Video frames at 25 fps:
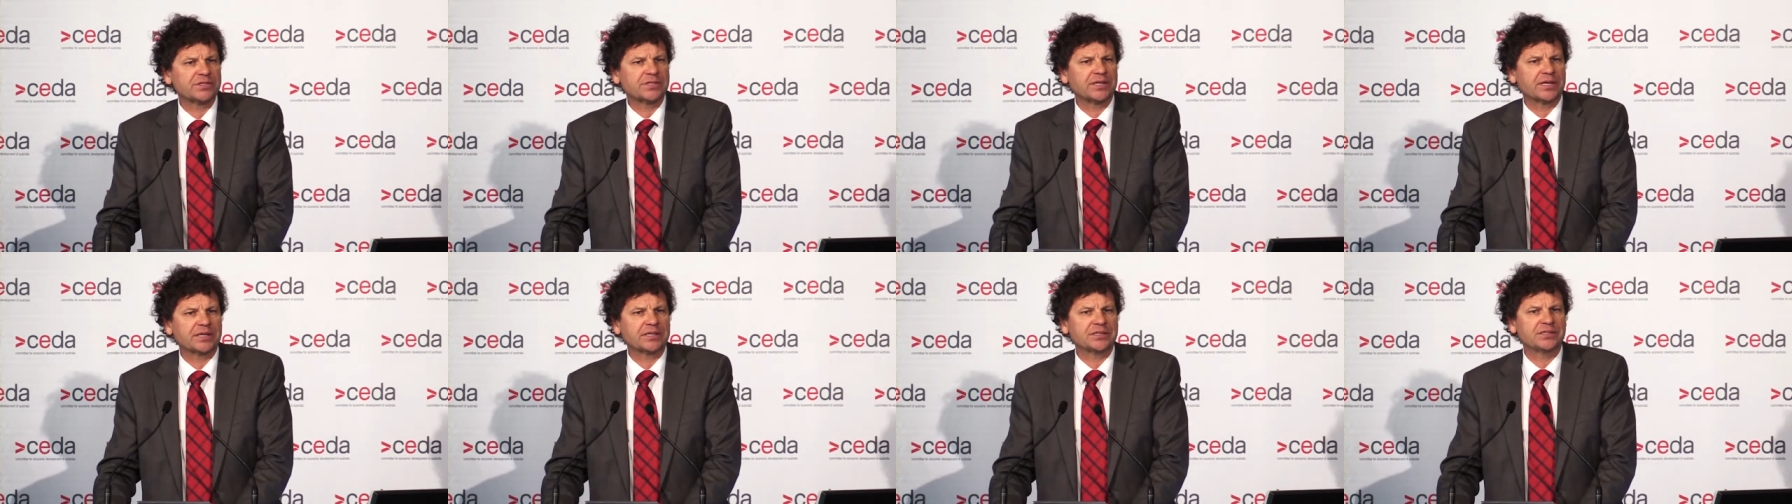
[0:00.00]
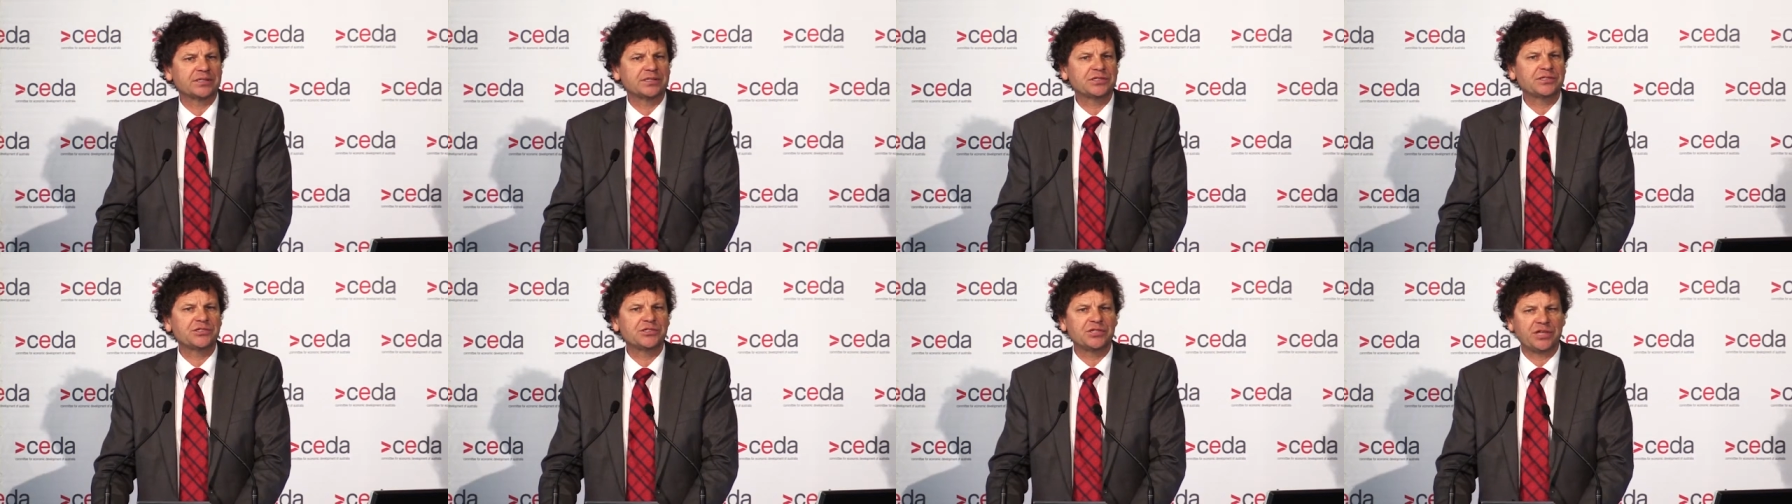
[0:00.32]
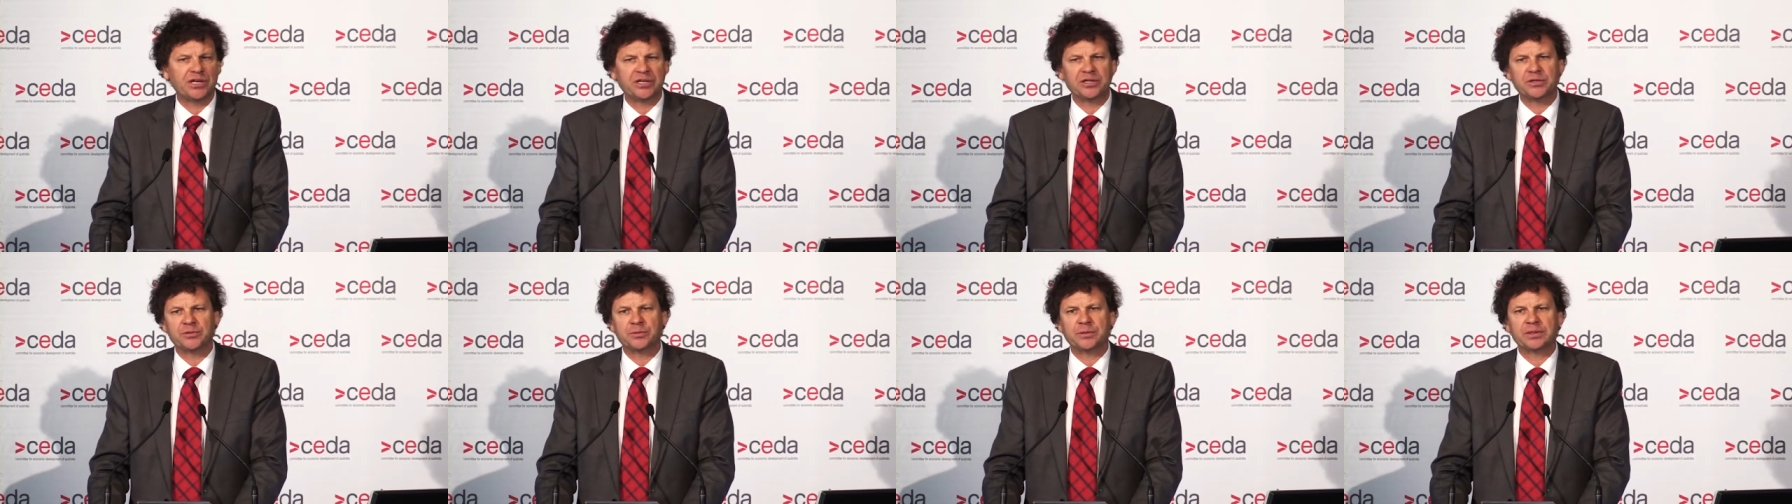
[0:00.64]
sector
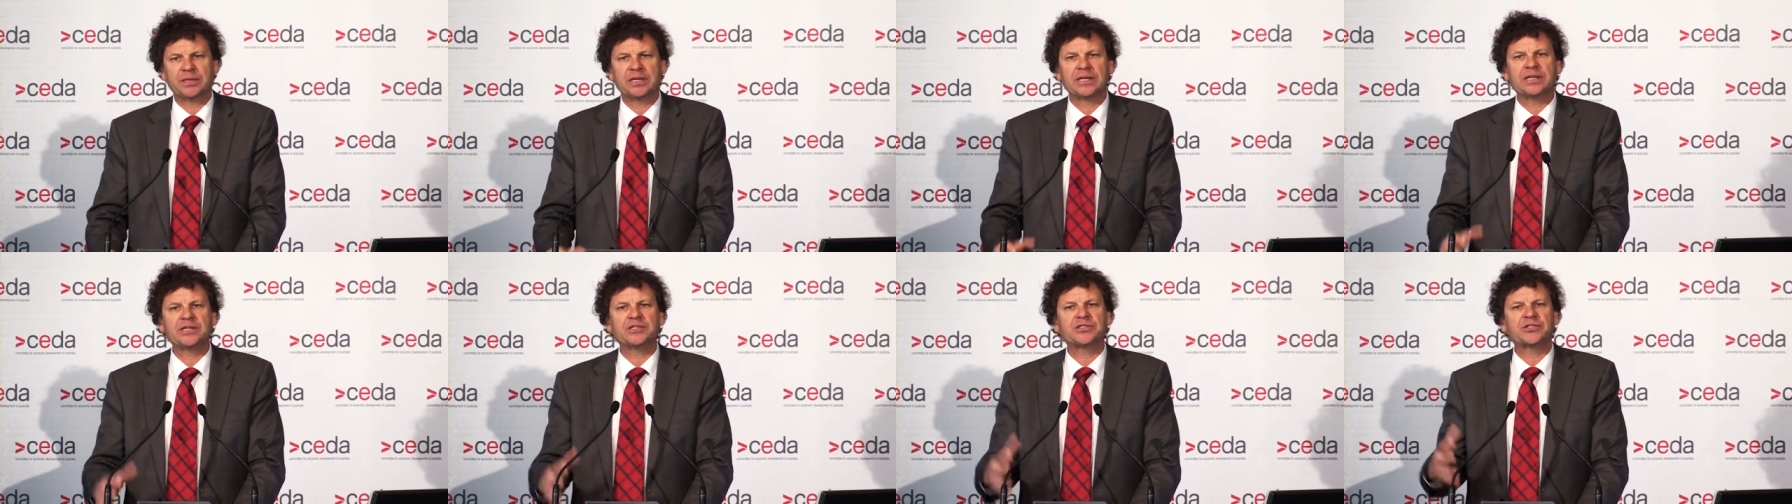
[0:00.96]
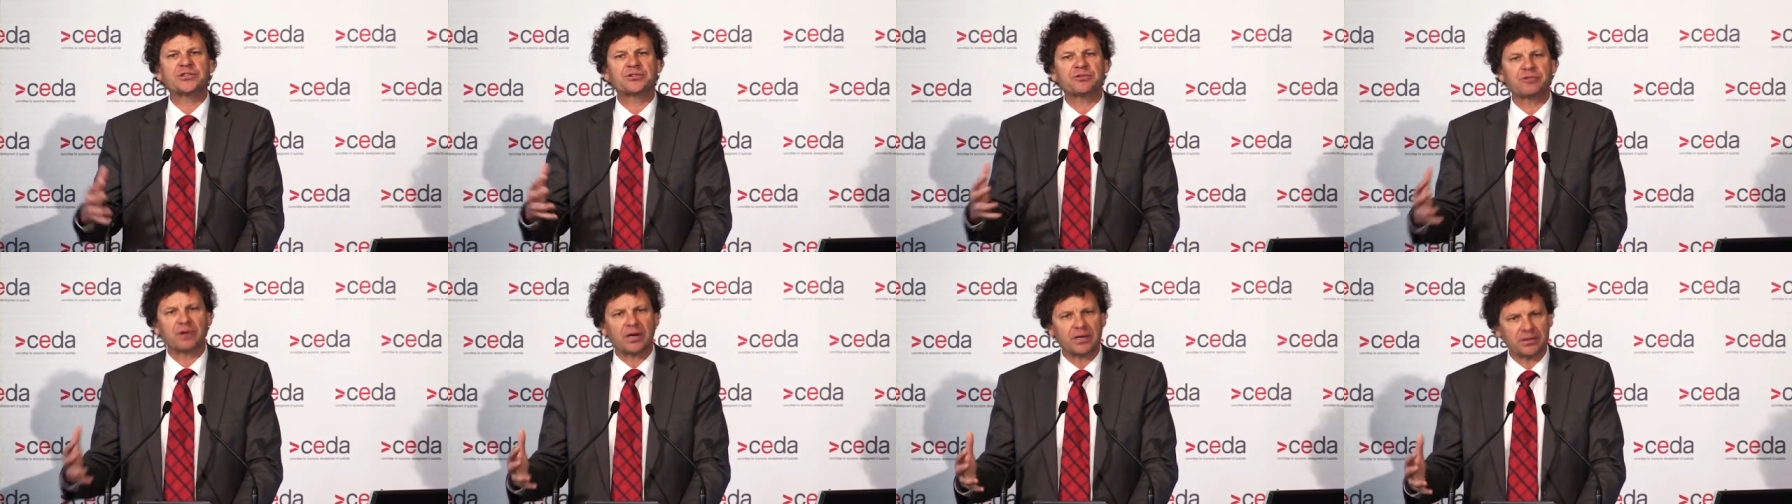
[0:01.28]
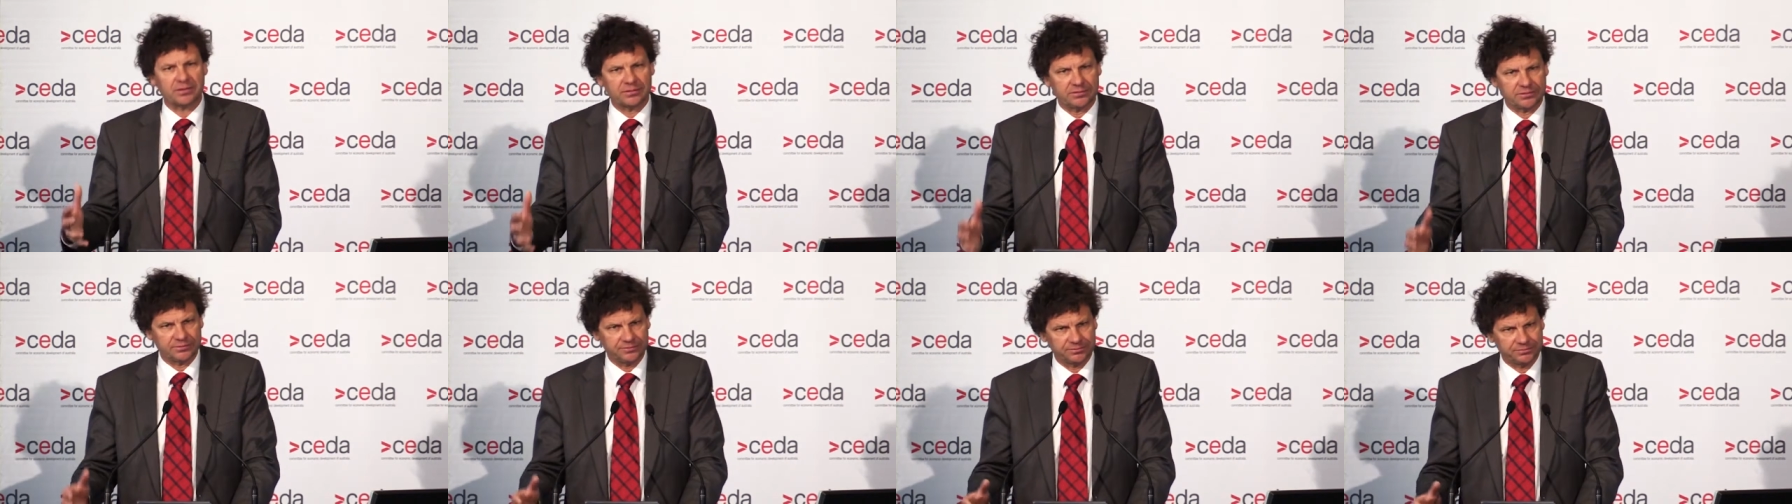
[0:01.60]
genuinely
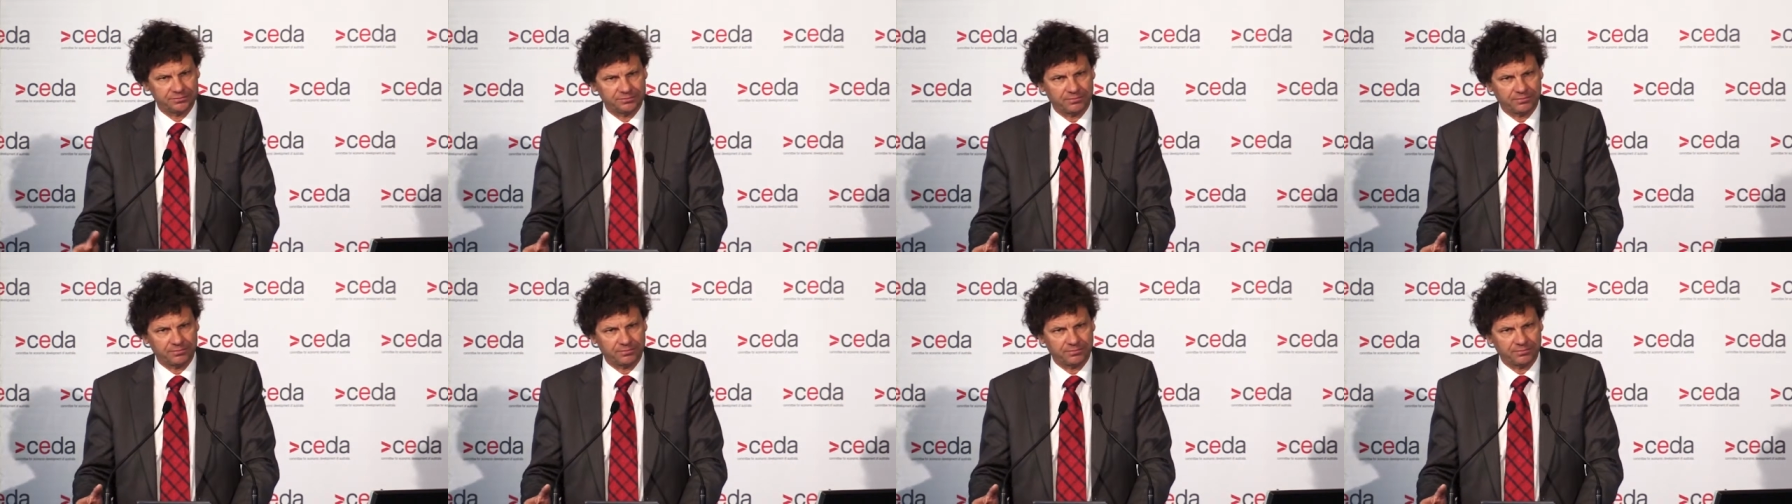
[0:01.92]
struggle